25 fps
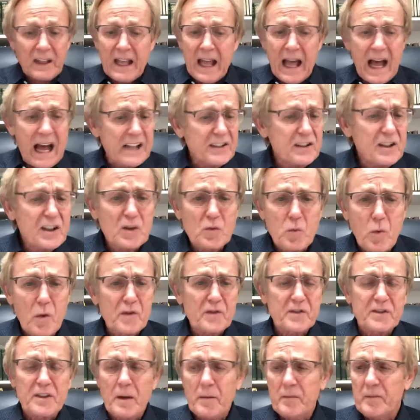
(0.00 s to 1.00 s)
I just want
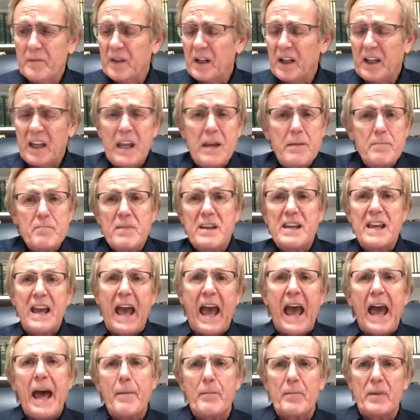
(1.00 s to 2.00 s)
something to keep me
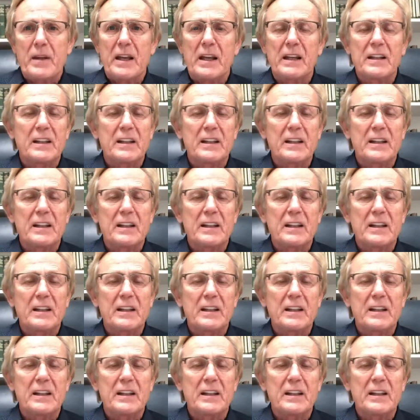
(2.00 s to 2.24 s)
happy and